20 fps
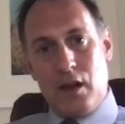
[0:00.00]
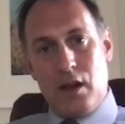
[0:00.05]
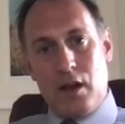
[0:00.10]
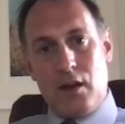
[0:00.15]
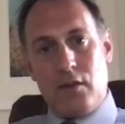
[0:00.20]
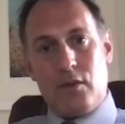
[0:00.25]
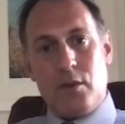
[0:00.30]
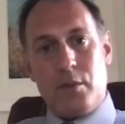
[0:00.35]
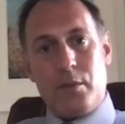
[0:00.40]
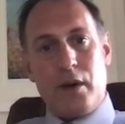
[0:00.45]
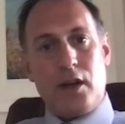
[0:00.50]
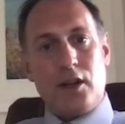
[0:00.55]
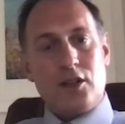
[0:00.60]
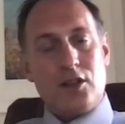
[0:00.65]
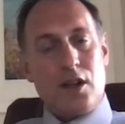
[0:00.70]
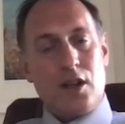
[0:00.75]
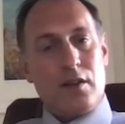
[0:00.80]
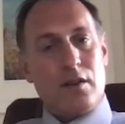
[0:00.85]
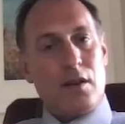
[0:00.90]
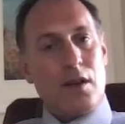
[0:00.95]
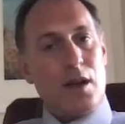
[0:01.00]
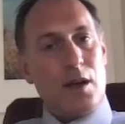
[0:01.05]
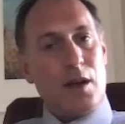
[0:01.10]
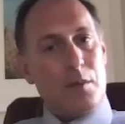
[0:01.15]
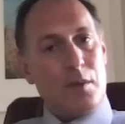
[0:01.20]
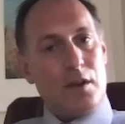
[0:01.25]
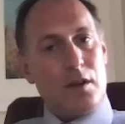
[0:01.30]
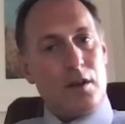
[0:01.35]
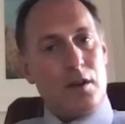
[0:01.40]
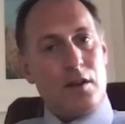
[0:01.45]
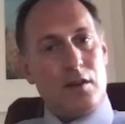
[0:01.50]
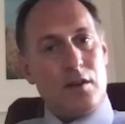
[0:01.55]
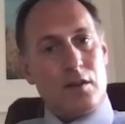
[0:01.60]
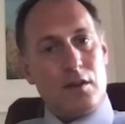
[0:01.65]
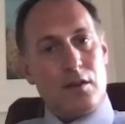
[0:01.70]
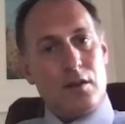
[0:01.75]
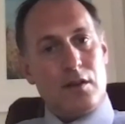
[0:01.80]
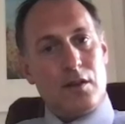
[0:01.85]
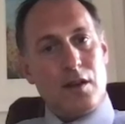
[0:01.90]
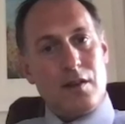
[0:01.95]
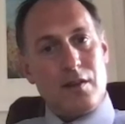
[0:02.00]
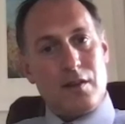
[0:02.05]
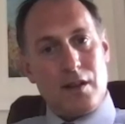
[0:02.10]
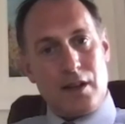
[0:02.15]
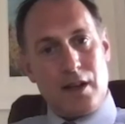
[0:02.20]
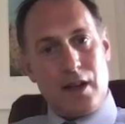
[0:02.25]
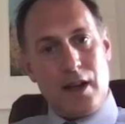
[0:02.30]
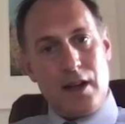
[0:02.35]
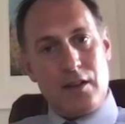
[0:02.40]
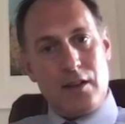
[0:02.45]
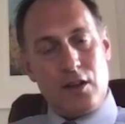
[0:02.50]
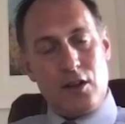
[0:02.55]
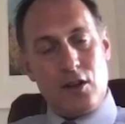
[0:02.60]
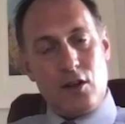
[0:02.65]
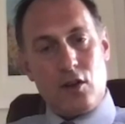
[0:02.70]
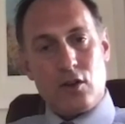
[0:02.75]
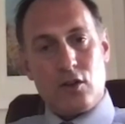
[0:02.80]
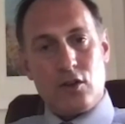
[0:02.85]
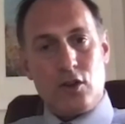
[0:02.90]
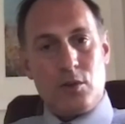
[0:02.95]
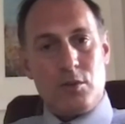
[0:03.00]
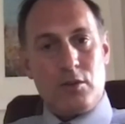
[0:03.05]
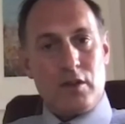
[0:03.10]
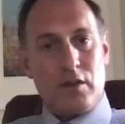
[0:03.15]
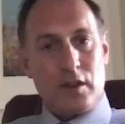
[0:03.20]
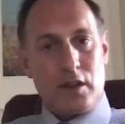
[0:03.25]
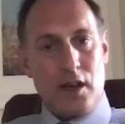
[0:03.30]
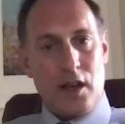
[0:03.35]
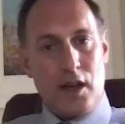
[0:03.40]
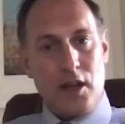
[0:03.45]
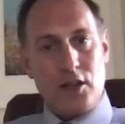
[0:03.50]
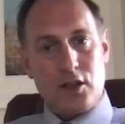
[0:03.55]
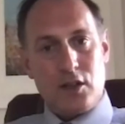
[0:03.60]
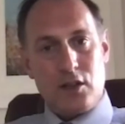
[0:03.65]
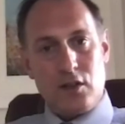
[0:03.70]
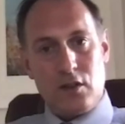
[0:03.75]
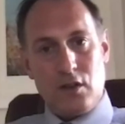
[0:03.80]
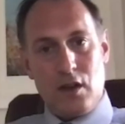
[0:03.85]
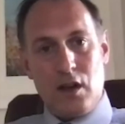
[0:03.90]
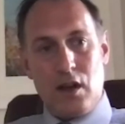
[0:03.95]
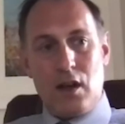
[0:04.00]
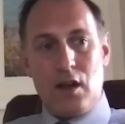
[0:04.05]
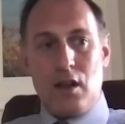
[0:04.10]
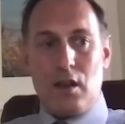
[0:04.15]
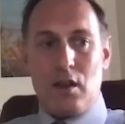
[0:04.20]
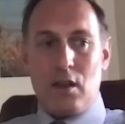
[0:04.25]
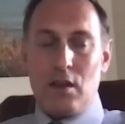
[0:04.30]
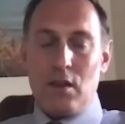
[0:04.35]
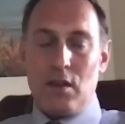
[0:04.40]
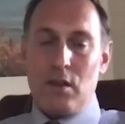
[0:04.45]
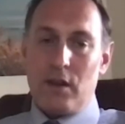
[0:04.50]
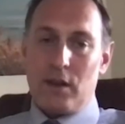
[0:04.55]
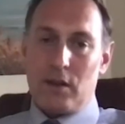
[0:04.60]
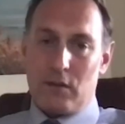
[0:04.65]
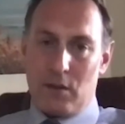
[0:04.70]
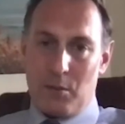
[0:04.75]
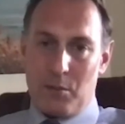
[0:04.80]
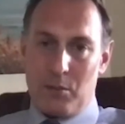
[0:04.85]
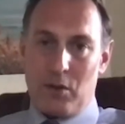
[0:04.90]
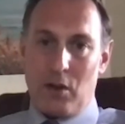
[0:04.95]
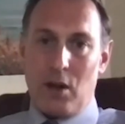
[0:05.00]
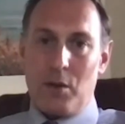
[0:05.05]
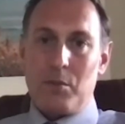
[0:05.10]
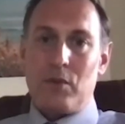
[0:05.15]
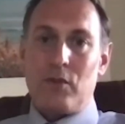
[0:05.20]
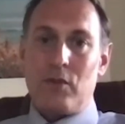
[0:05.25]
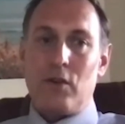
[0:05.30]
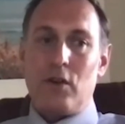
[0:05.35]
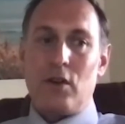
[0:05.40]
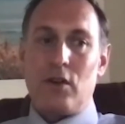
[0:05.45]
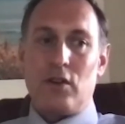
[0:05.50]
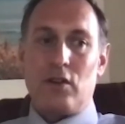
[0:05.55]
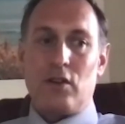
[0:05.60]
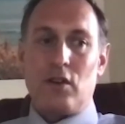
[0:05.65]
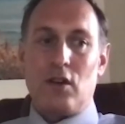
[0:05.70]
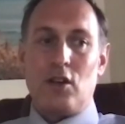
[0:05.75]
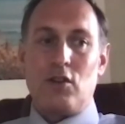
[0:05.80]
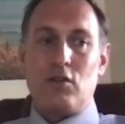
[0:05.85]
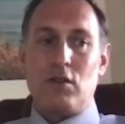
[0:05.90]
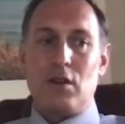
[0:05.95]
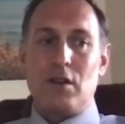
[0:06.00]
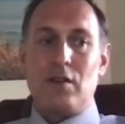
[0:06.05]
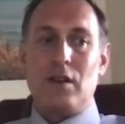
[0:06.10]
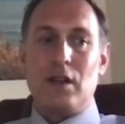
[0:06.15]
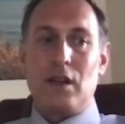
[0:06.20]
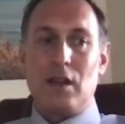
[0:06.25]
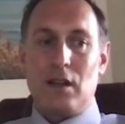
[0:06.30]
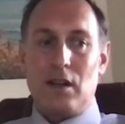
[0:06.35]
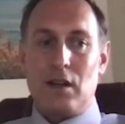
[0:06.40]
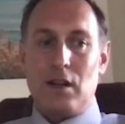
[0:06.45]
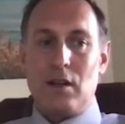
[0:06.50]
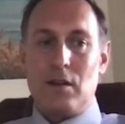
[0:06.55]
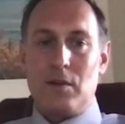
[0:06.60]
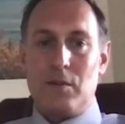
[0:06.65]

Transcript: If the patient has a hip that is dislocating on numerous occasions, then sometimes further surgery is needed.